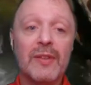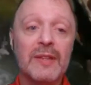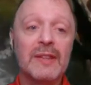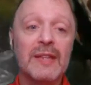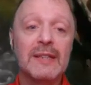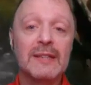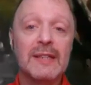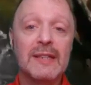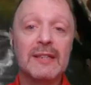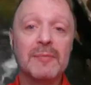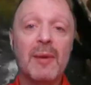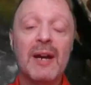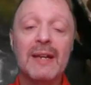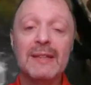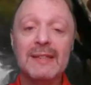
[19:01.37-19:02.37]
of these things
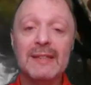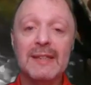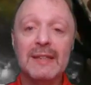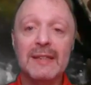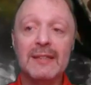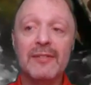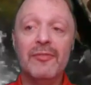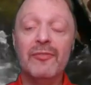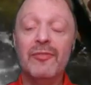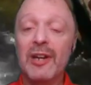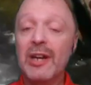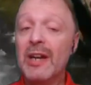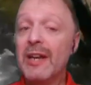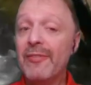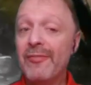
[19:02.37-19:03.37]
behind the scenes
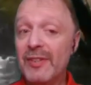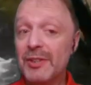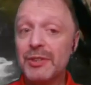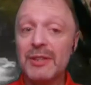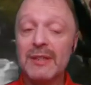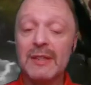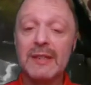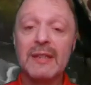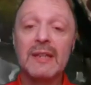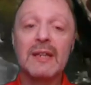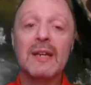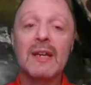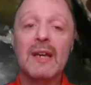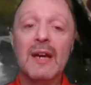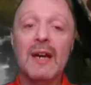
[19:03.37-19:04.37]
very
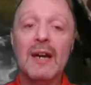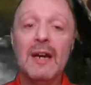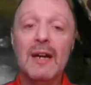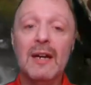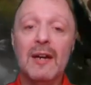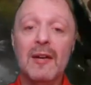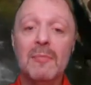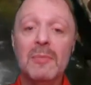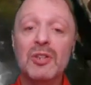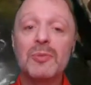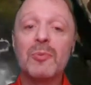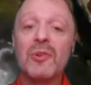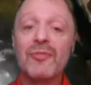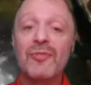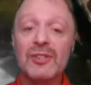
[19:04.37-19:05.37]
efficiently, much
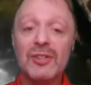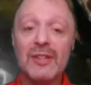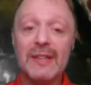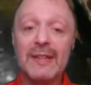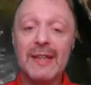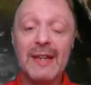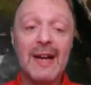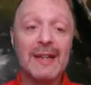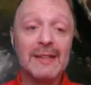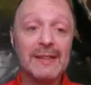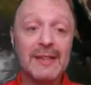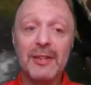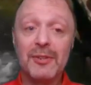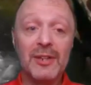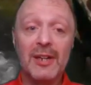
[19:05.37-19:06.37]
more efficiently than I
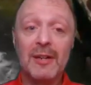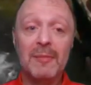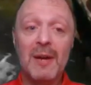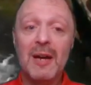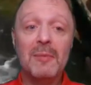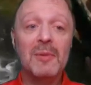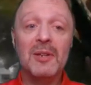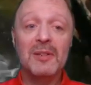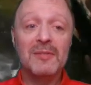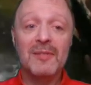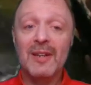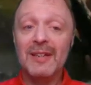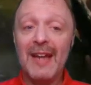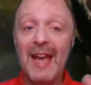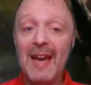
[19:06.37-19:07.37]
could code it up. I'm
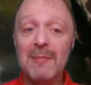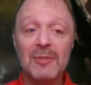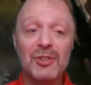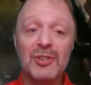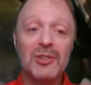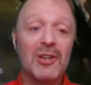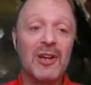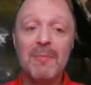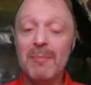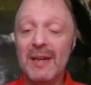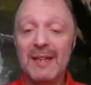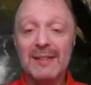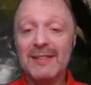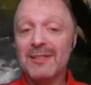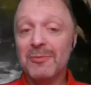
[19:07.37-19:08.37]
an amateur at
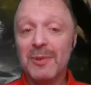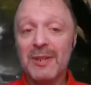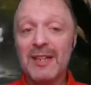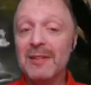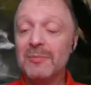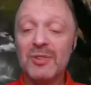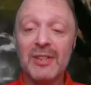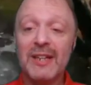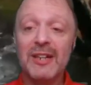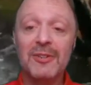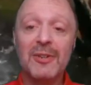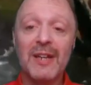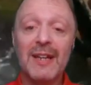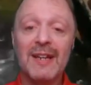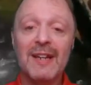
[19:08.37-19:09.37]
best when it comes to
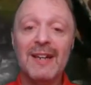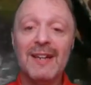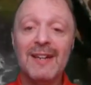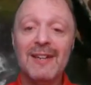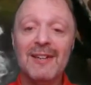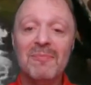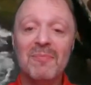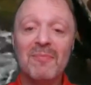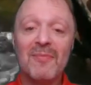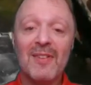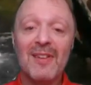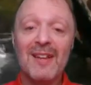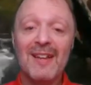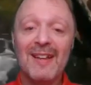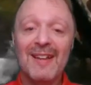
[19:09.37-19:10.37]
coding.
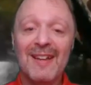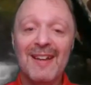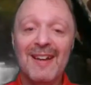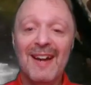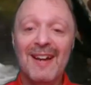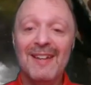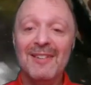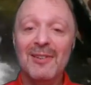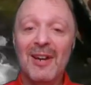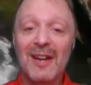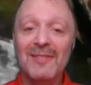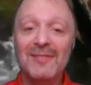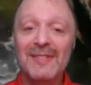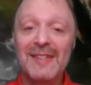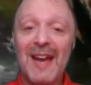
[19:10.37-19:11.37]

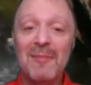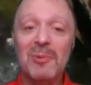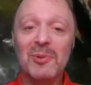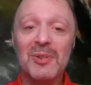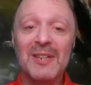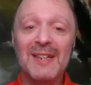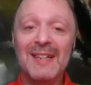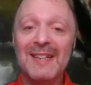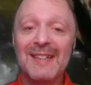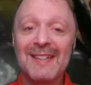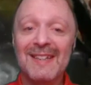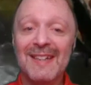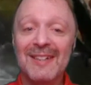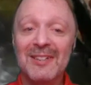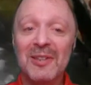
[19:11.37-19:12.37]
I've dabbled in it
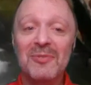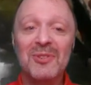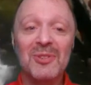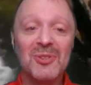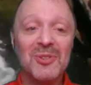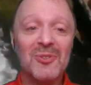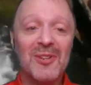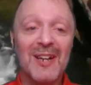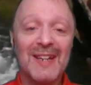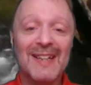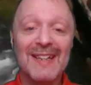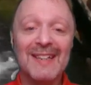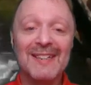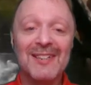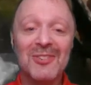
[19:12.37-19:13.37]
enough years where I can
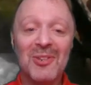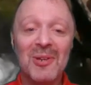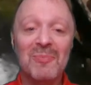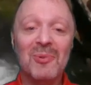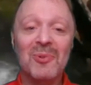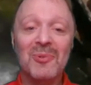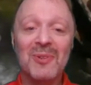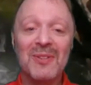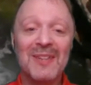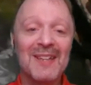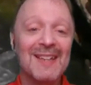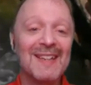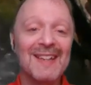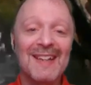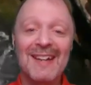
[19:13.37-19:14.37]
get in trouble with
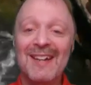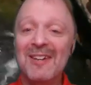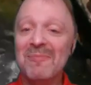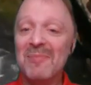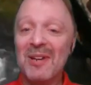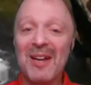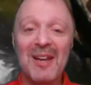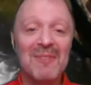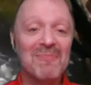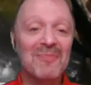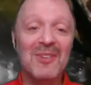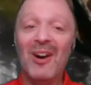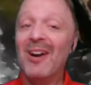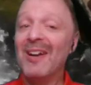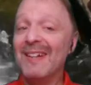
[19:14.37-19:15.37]
it, but I'm
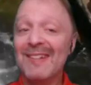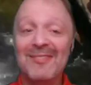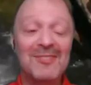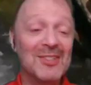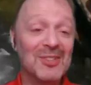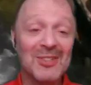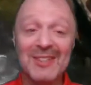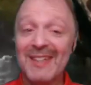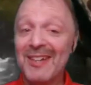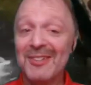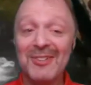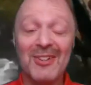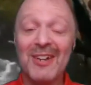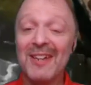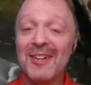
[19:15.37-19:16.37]
not an efficient
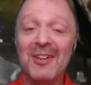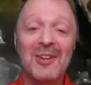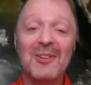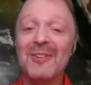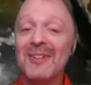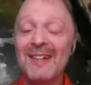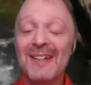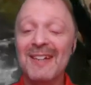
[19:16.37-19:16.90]
coder at all.